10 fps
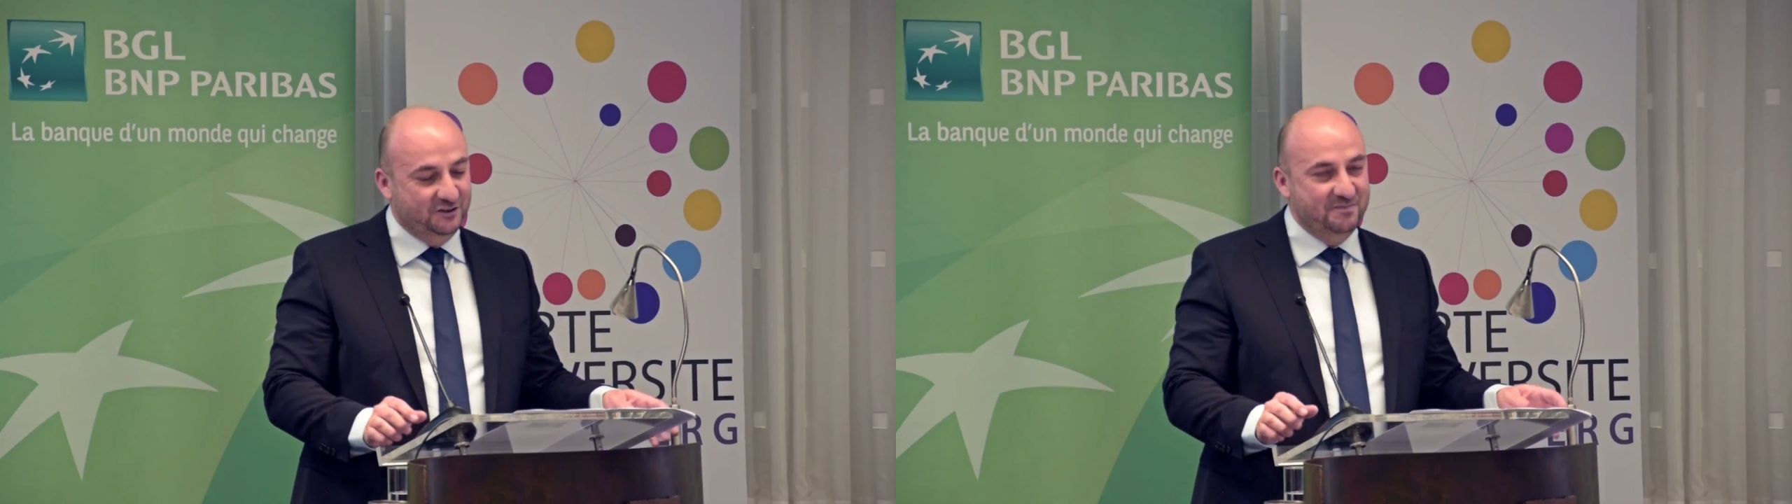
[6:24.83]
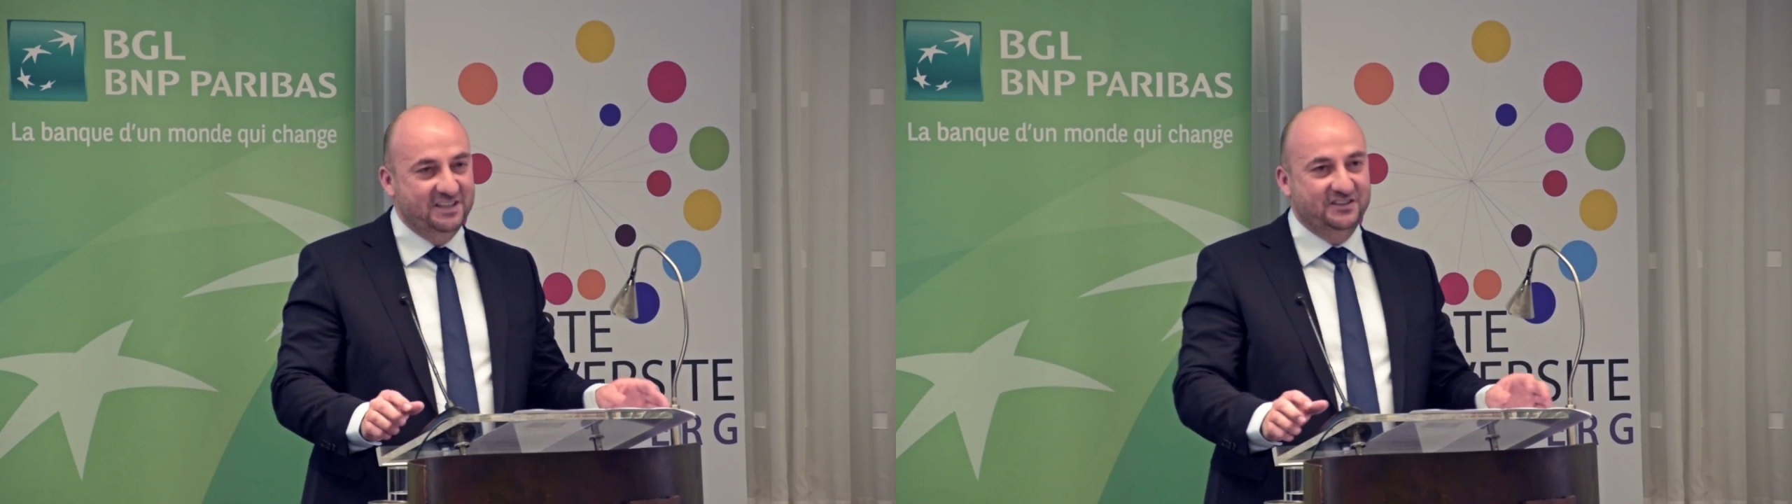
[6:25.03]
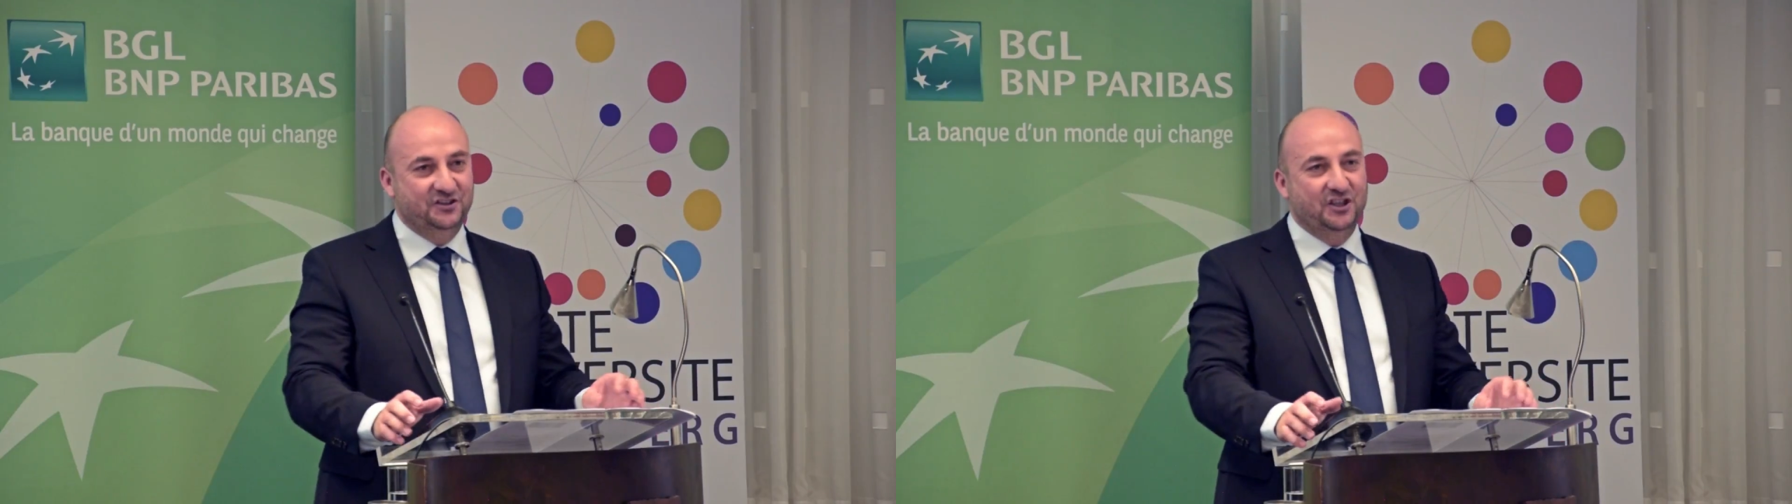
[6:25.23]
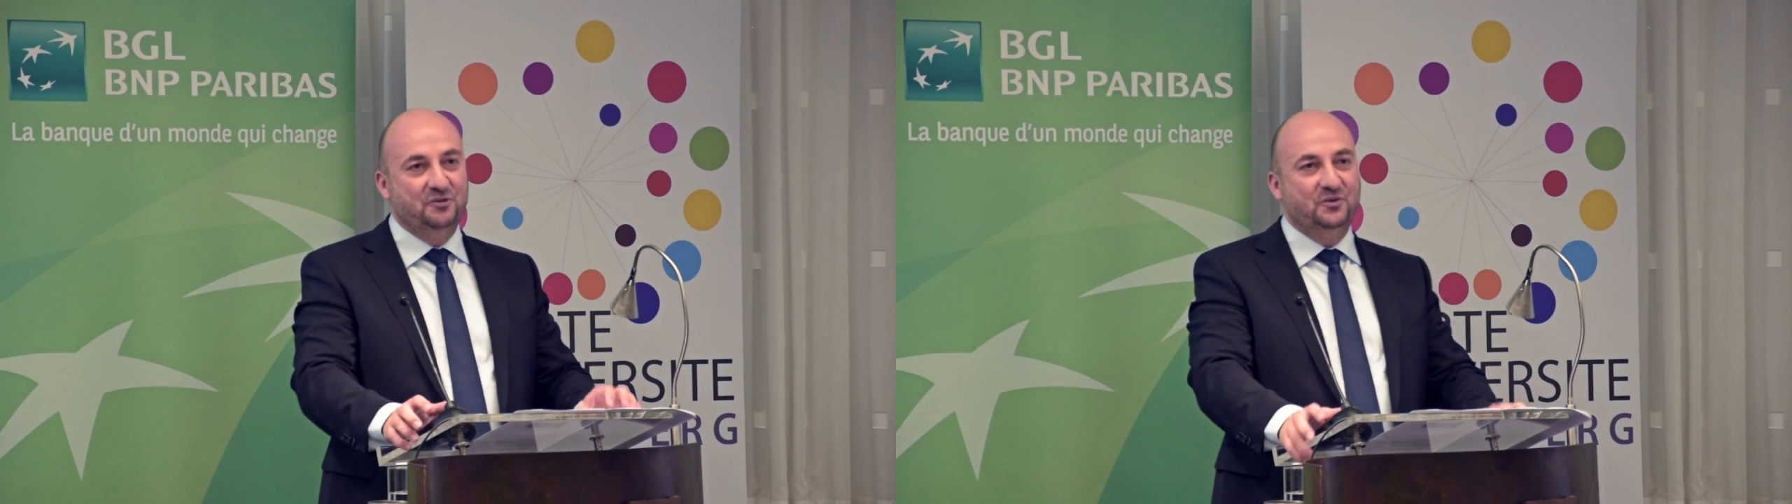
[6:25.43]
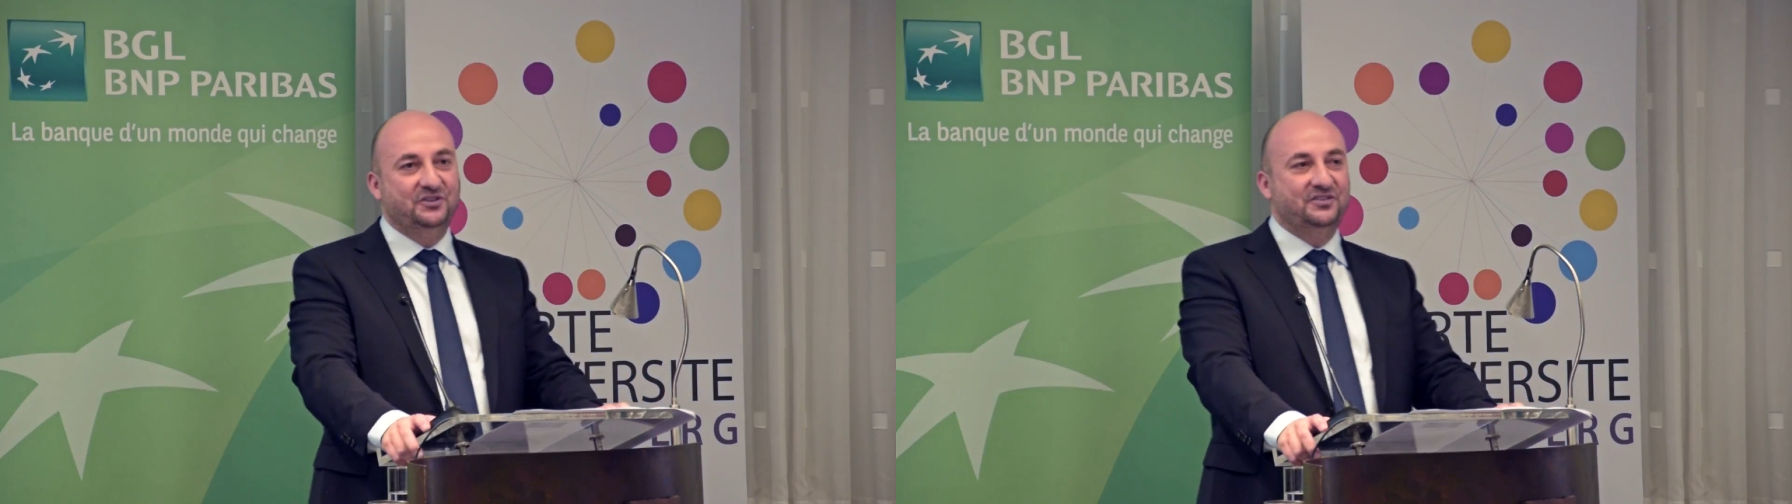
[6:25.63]
the message I
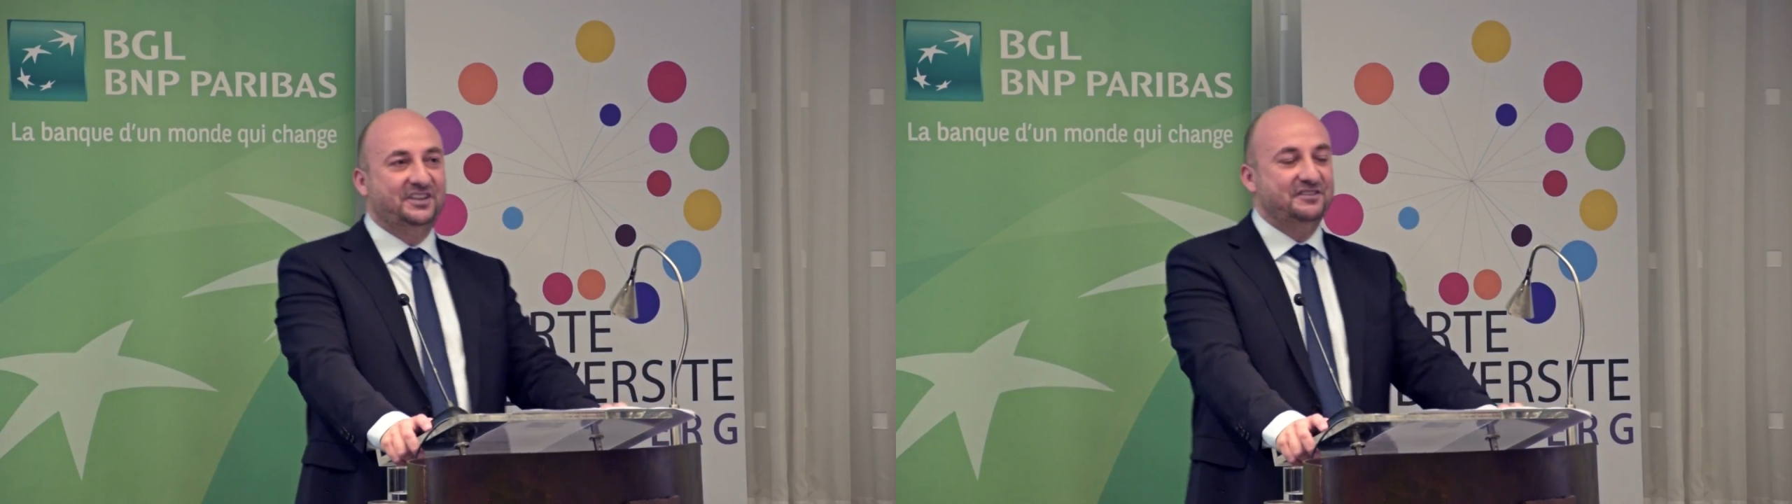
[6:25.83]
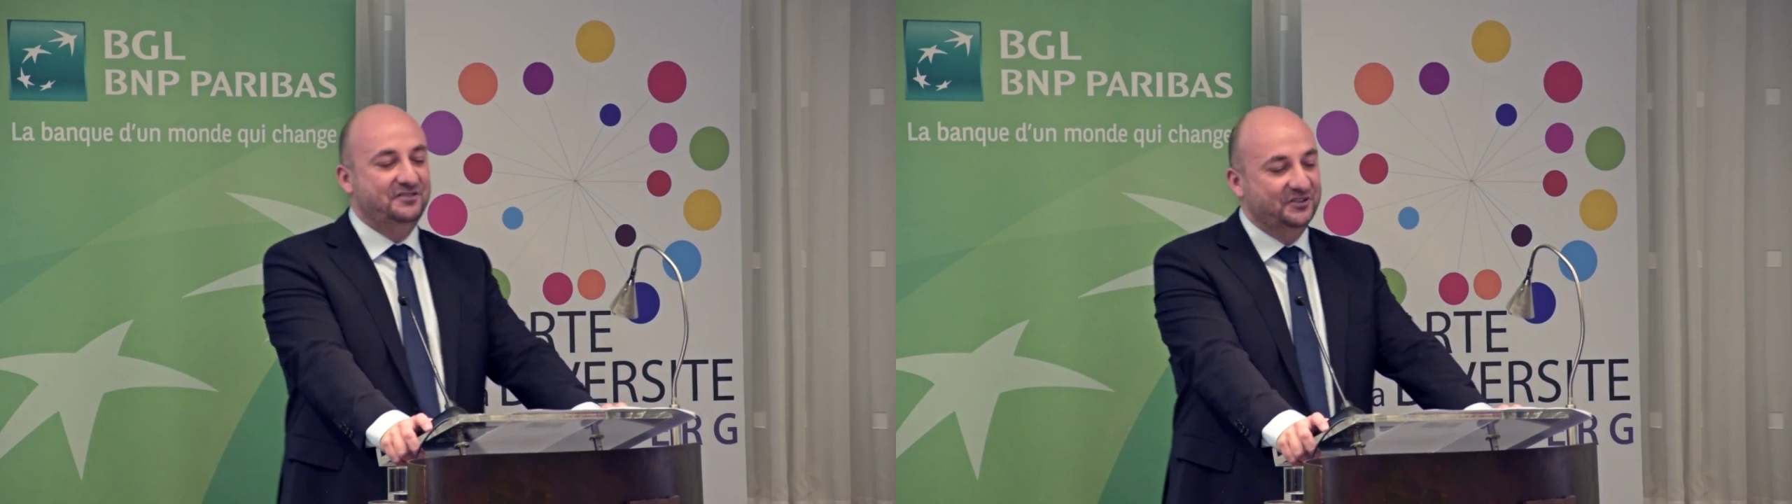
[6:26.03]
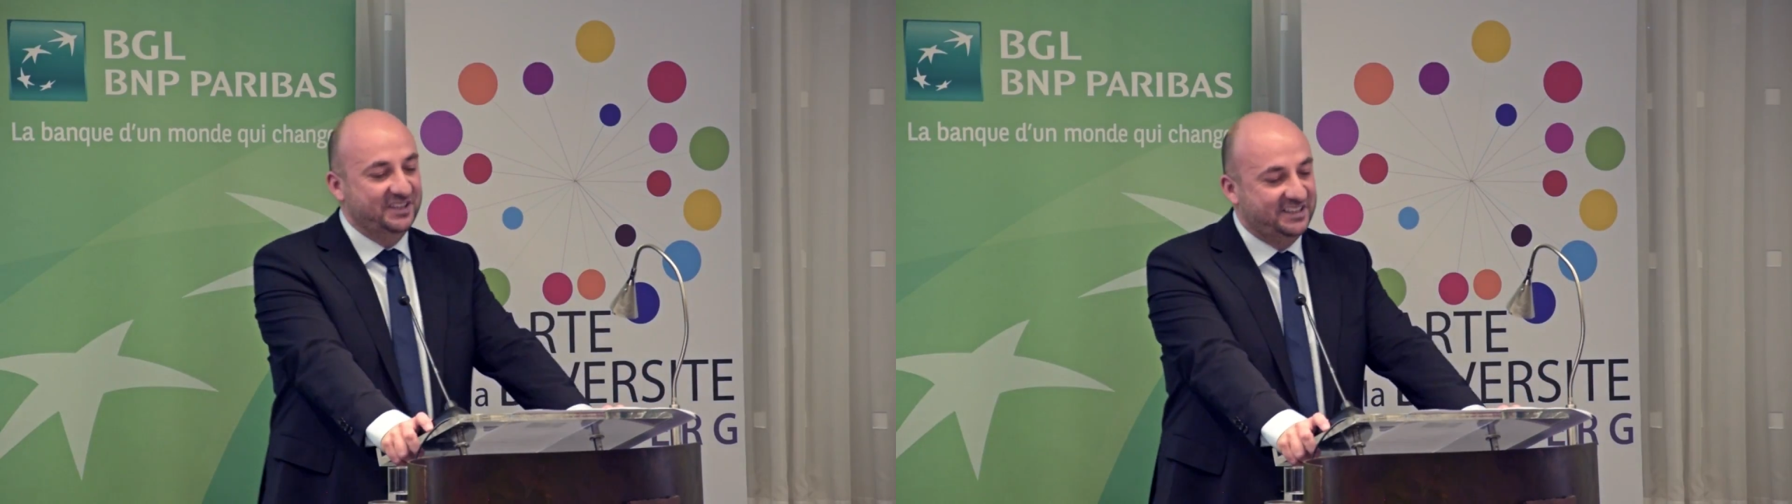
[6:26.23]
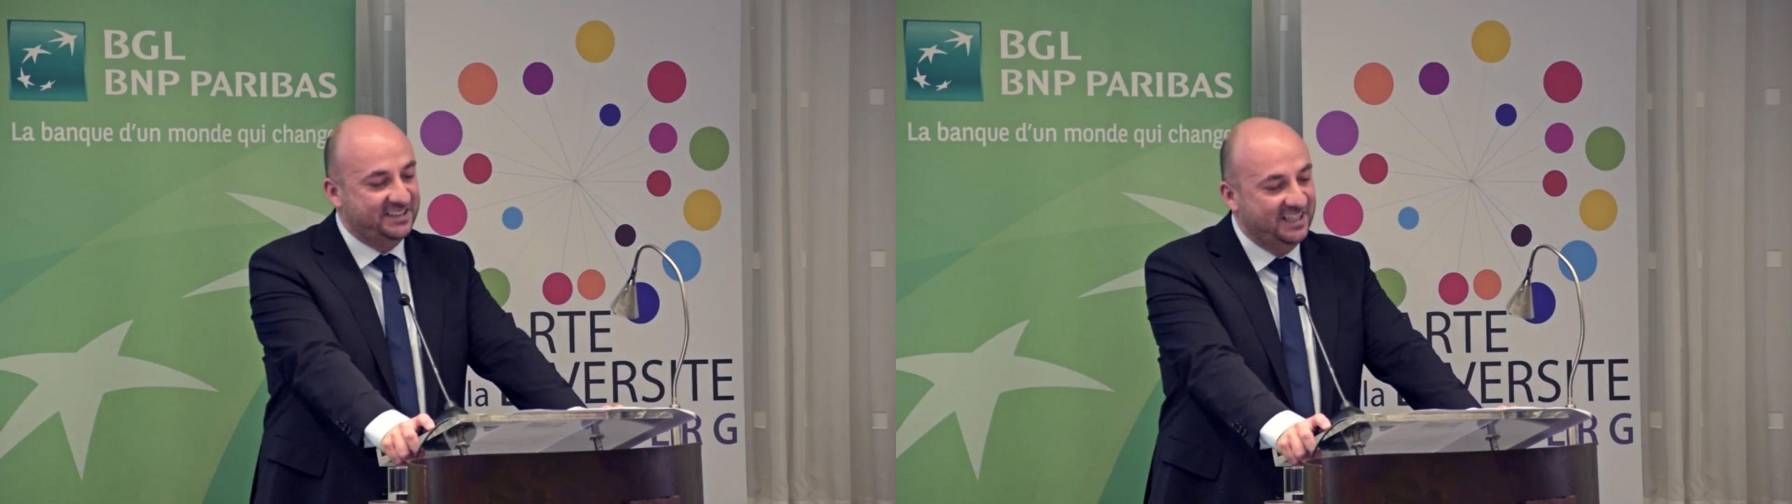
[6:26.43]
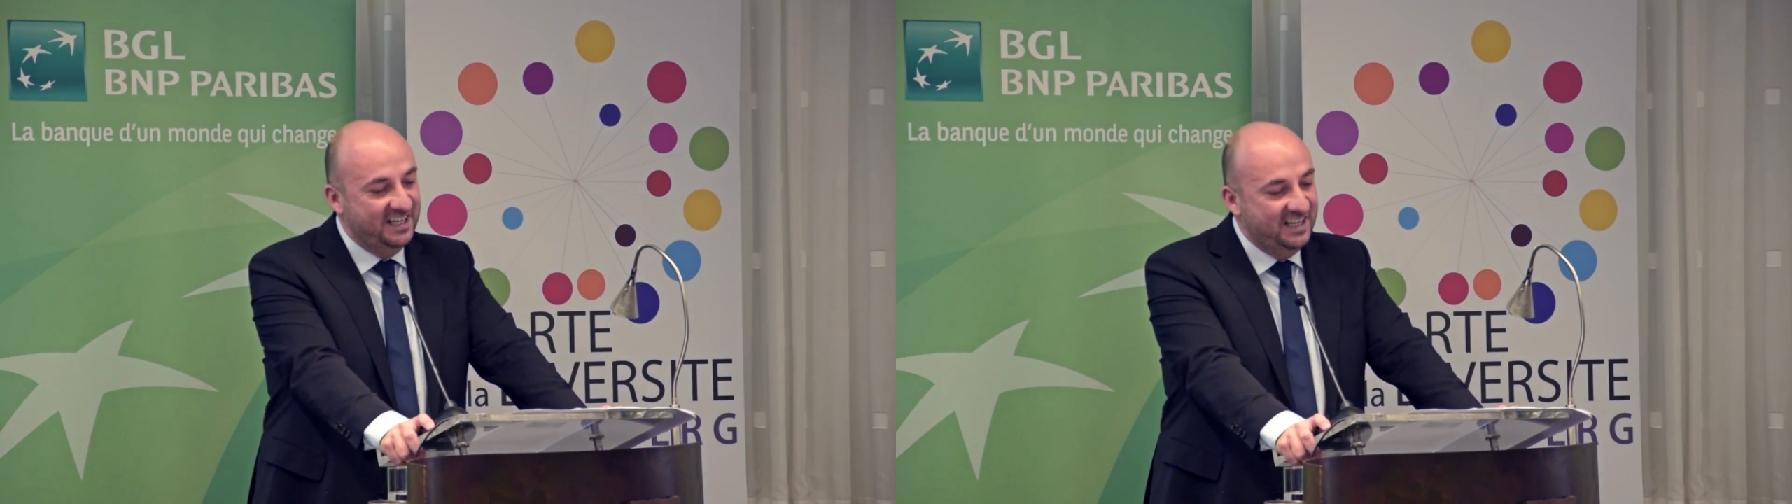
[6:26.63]
want to give you
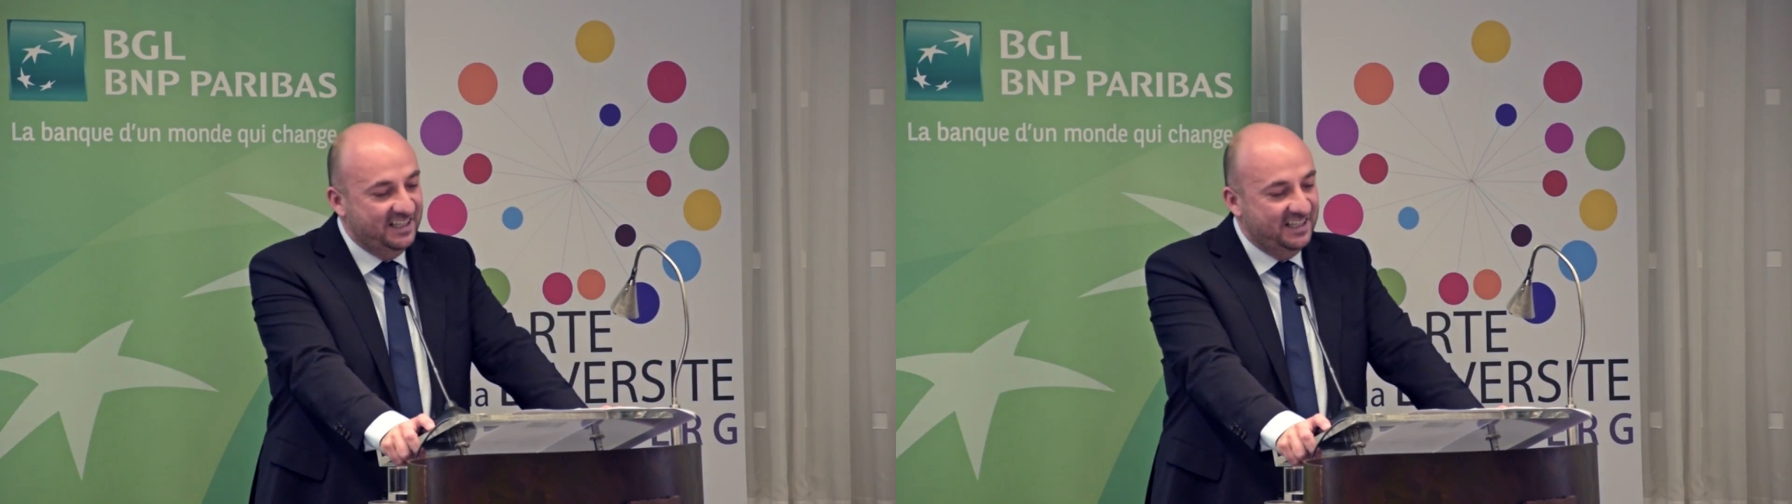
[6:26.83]
is